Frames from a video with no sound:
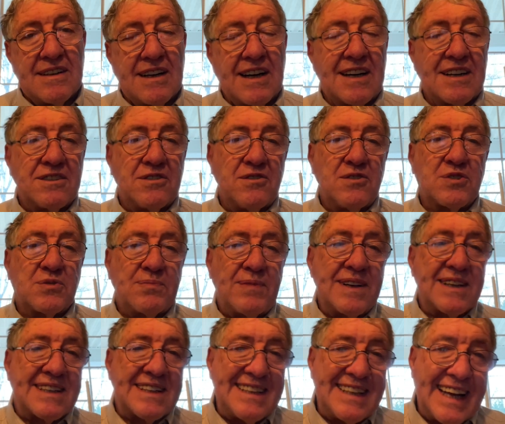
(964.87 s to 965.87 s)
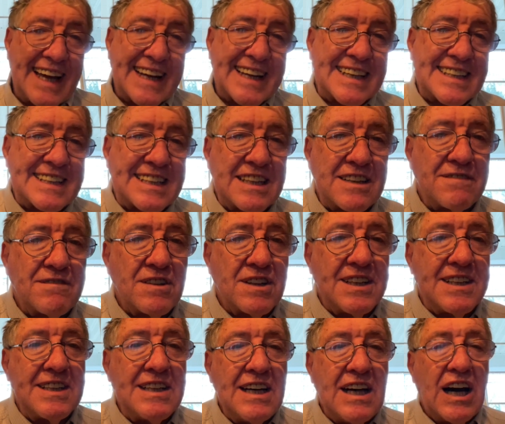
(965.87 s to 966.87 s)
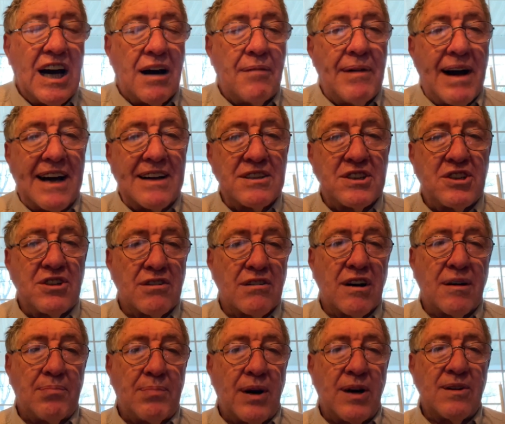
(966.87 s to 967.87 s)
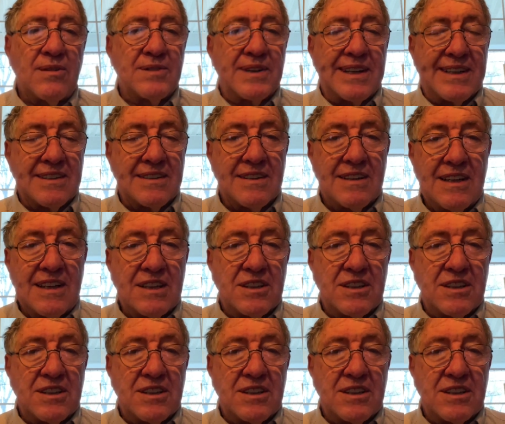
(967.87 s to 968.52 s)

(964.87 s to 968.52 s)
uh, you speak negatively about your opponent.